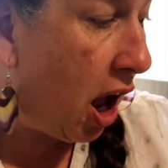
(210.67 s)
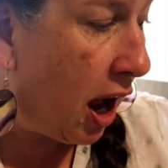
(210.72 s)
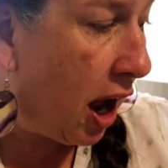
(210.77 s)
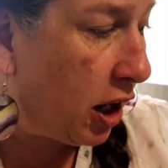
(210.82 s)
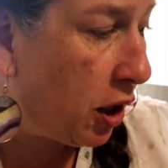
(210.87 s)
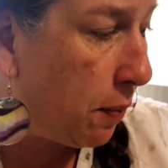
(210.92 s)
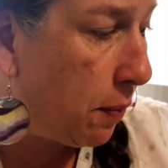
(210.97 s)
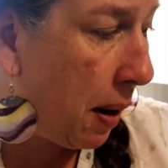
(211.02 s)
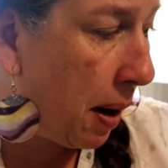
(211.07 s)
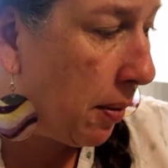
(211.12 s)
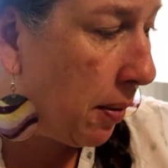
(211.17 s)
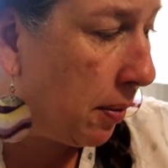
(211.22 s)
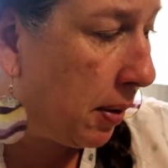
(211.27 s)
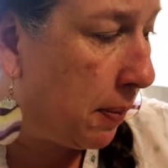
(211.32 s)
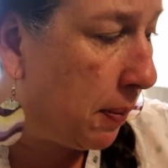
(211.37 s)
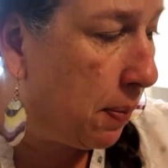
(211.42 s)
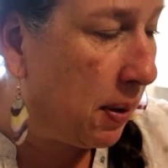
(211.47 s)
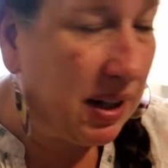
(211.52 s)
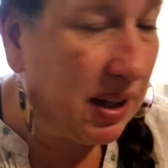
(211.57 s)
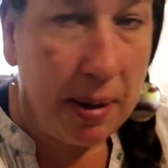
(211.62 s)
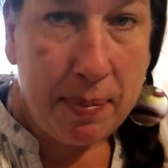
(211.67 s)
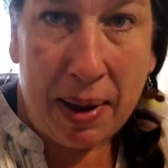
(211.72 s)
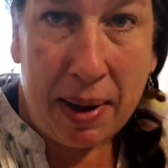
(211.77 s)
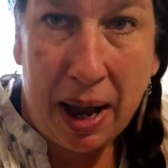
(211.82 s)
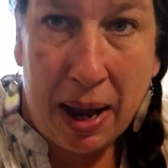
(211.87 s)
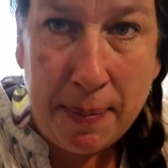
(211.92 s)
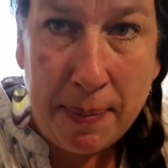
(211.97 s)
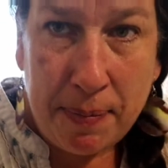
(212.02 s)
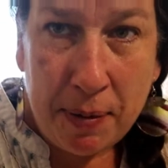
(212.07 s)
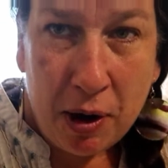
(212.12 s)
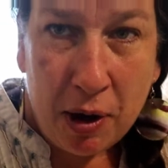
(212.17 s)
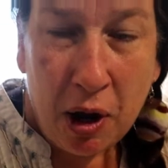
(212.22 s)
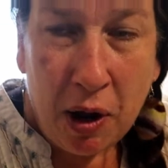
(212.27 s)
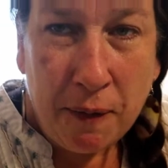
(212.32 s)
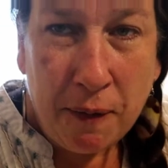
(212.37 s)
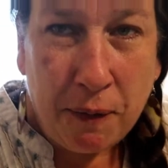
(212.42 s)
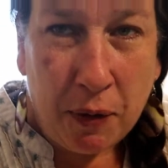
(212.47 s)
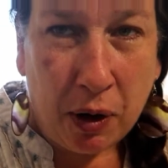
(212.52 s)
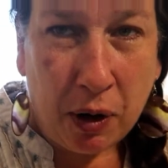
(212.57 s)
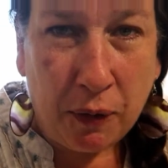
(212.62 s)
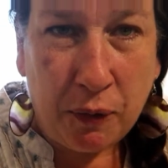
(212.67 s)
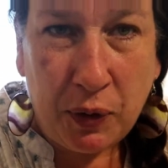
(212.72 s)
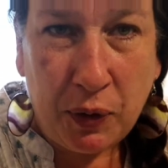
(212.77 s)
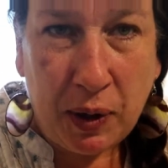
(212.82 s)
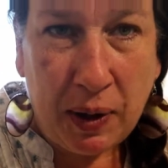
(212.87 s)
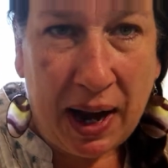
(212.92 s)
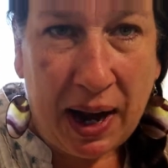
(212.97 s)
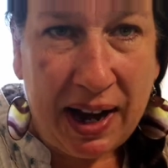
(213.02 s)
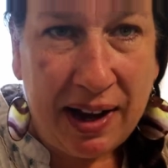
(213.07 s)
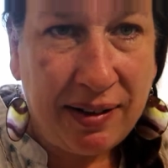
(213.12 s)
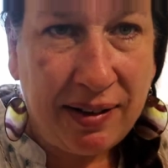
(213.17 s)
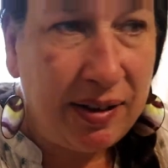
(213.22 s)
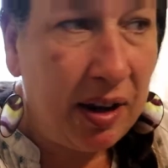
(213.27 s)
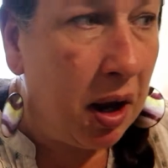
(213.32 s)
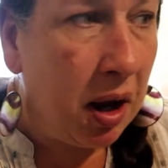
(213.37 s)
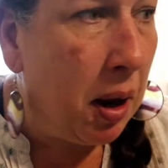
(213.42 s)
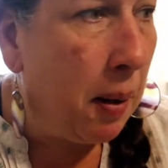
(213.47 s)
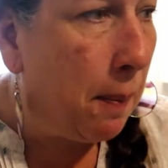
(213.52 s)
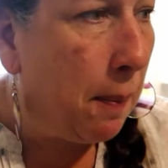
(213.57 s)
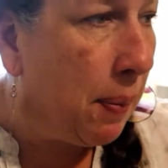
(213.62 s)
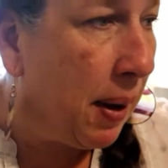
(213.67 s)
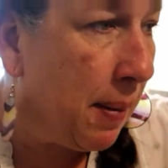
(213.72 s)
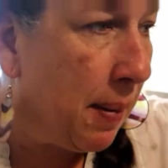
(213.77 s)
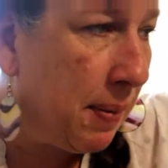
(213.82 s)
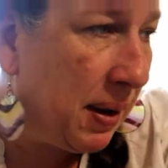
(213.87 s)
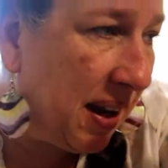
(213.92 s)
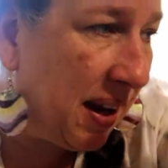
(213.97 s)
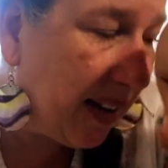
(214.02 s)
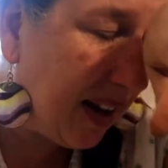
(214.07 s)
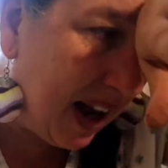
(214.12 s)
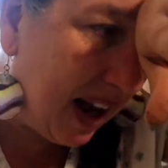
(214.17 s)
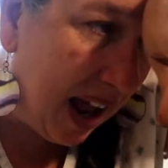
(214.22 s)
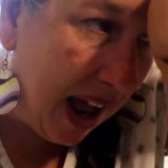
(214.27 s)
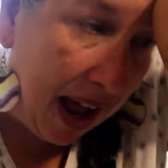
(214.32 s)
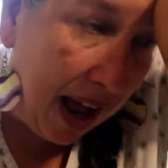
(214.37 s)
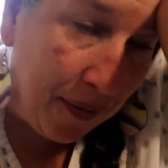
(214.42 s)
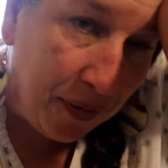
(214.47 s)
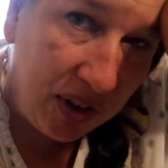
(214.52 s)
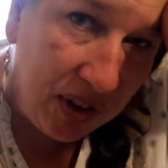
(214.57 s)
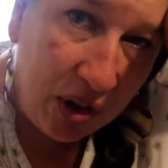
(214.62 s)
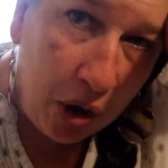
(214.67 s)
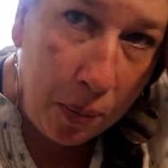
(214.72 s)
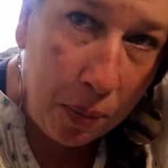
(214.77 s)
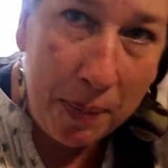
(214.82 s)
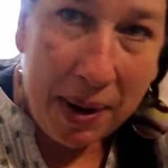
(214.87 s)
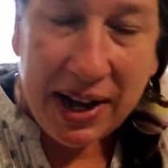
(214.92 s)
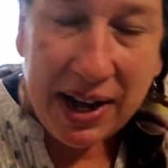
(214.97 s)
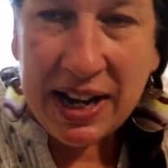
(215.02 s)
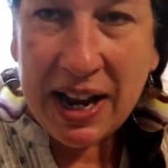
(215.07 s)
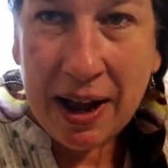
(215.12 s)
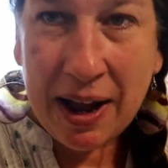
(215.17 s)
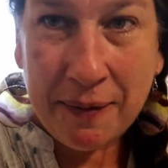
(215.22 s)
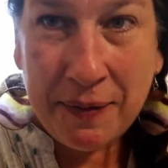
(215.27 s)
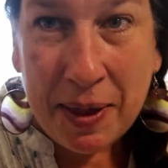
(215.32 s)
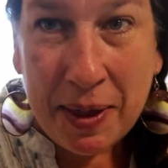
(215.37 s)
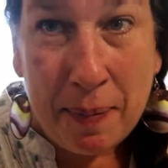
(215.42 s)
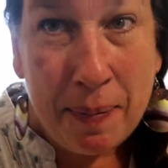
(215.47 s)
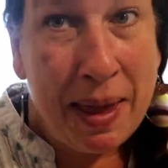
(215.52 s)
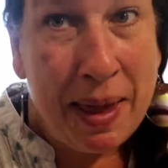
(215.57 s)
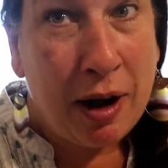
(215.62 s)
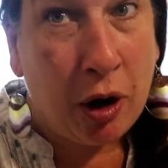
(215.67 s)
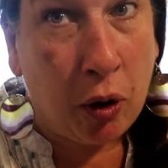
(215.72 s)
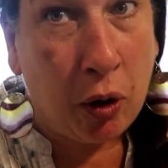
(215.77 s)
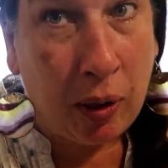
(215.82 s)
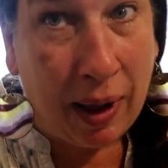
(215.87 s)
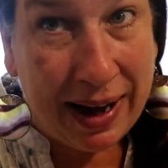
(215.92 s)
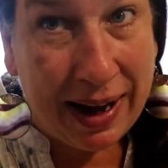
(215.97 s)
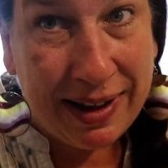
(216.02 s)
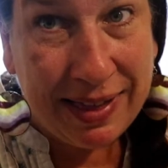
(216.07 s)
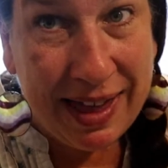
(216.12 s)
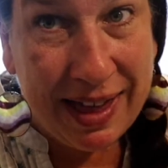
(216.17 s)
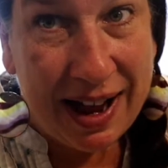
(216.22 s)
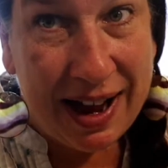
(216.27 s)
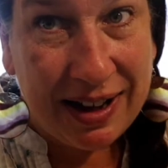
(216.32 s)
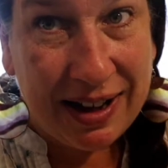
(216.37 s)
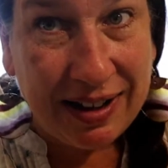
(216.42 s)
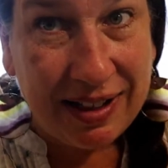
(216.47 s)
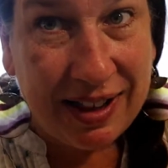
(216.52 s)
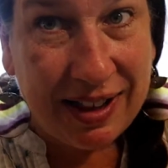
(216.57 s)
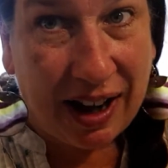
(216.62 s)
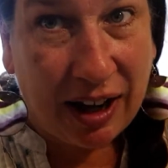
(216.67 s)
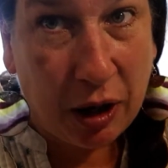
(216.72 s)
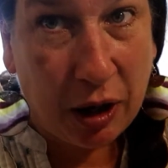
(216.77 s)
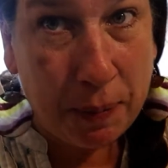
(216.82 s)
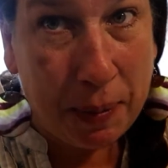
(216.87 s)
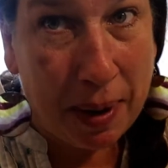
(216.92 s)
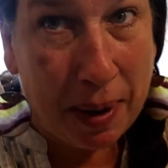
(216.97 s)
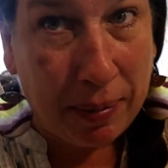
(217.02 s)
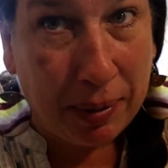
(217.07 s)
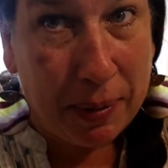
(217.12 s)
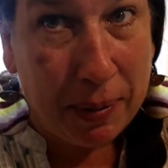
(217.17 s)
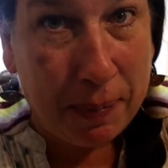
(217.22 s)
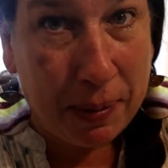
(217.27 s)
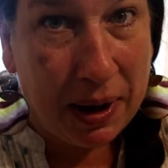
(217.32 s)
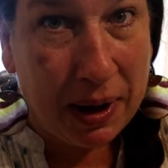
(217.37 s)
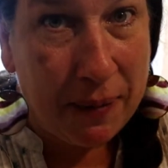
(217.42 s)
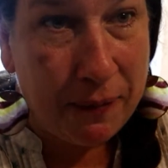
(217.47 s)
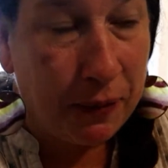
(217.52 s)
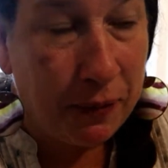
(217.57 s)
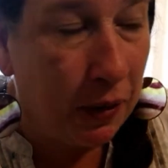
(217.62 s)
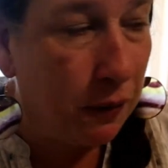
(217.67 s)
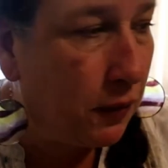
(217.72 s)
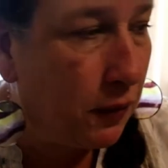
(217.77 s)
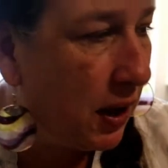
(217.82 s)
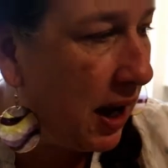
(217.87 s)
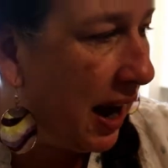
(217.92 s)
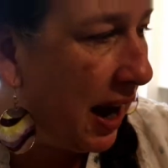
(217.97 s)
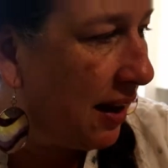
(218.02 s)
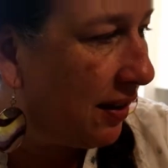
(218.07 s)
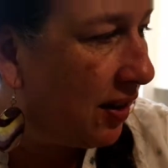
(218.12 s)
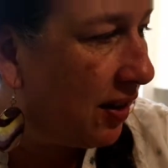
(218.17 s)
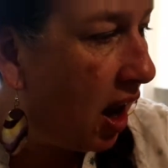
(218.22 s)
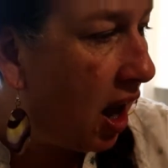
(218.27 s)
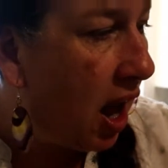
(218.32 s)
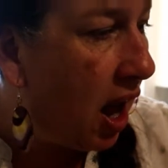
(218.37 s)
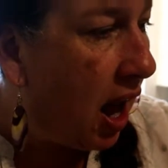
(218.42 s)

I could probably put them up for a few days, but because I have so many of them that are like that I could probably put up for a few days,